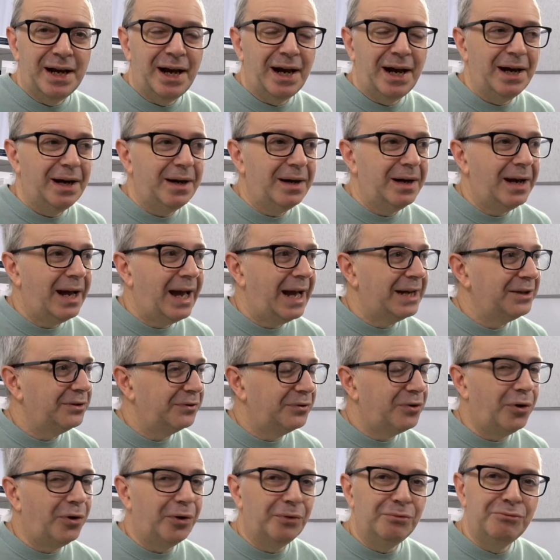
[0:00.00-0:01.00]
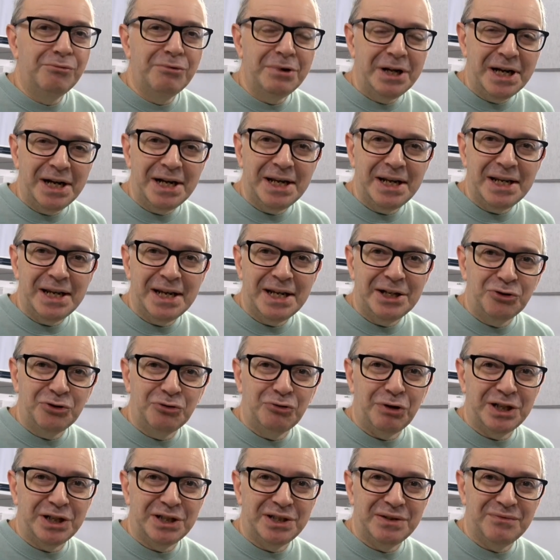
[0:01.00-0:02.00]
Uh, and I've got a really
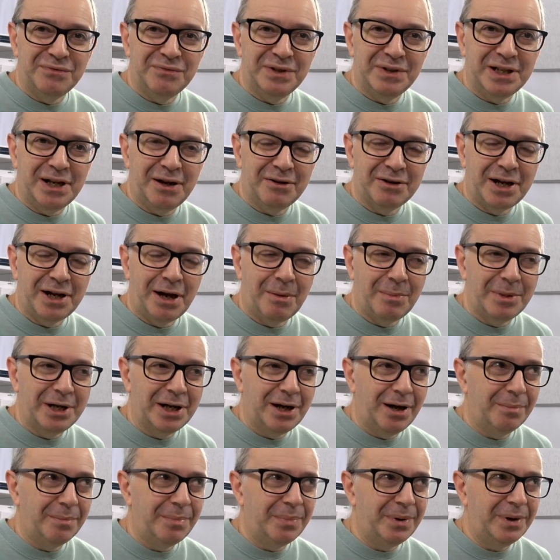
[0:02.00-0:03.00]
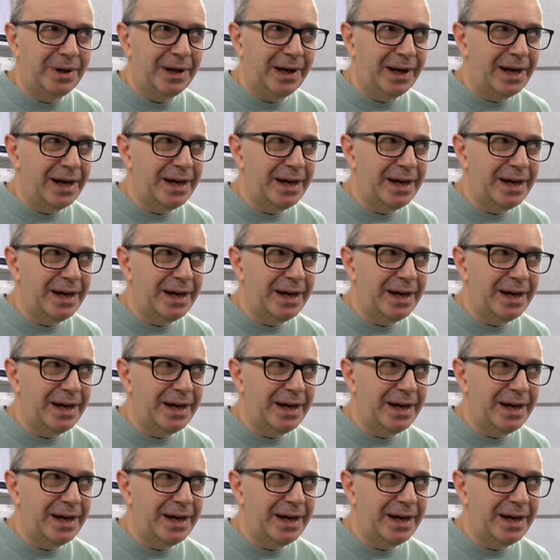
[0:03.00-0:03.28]
interesting video coming up.